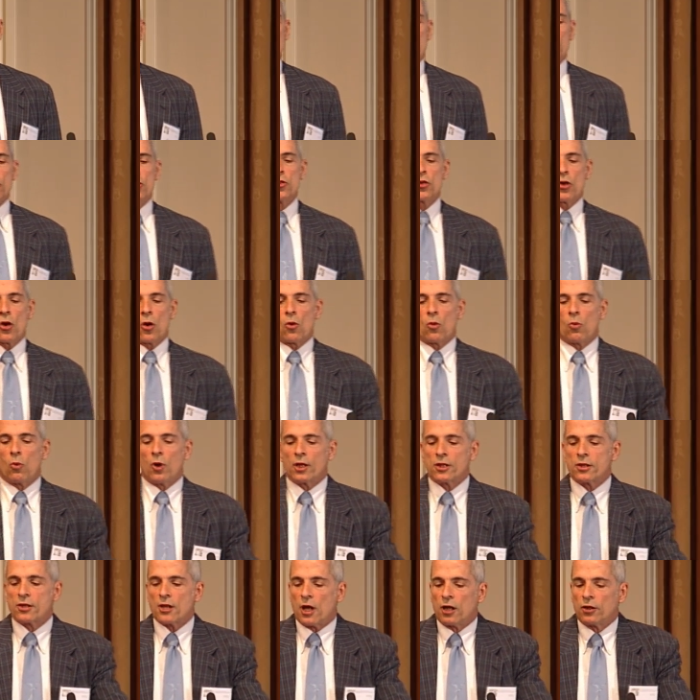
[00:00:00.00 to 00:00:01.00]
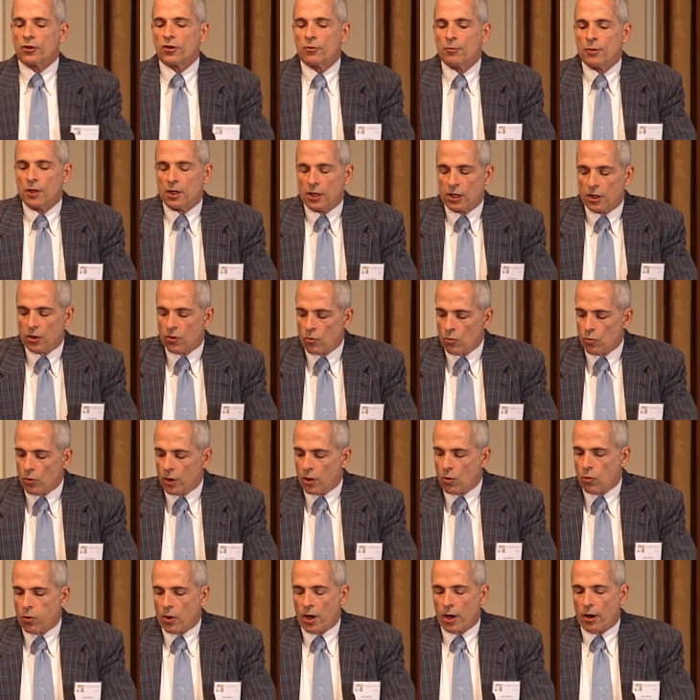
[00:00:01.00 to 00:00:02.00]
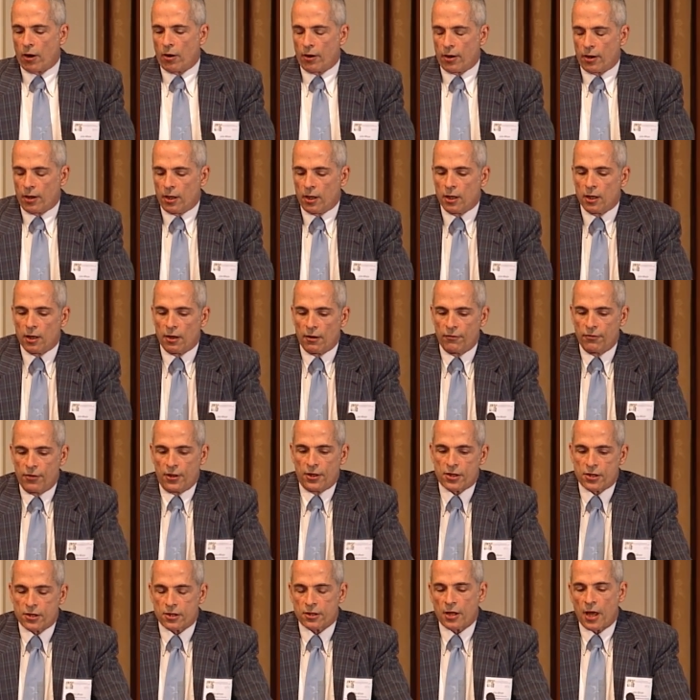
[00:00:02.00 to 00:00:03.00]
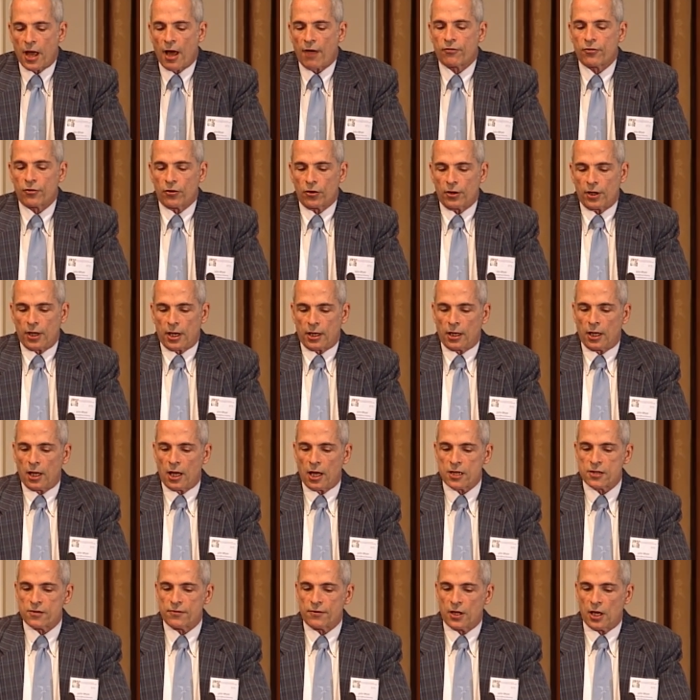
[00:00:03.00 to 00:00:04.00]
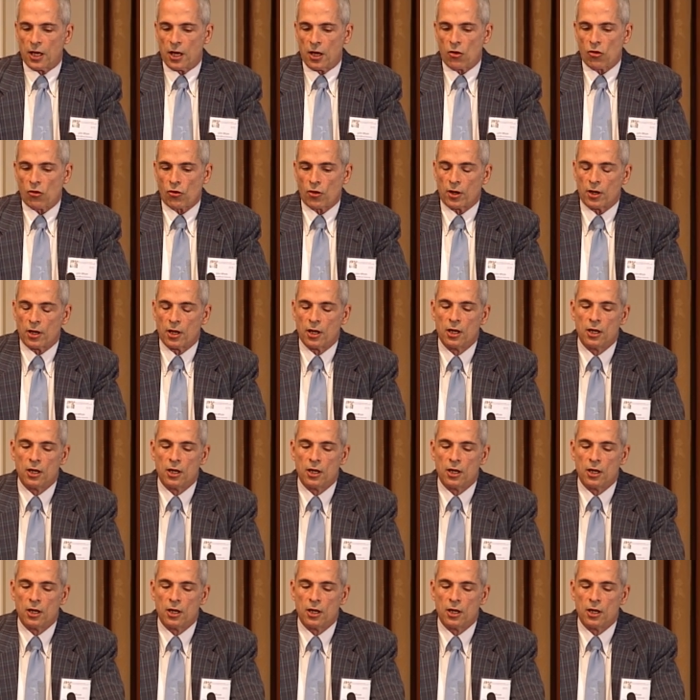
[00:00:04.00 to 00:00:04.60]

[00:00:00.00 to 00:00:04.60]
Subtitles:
So what's ultimately required of this effort at classification?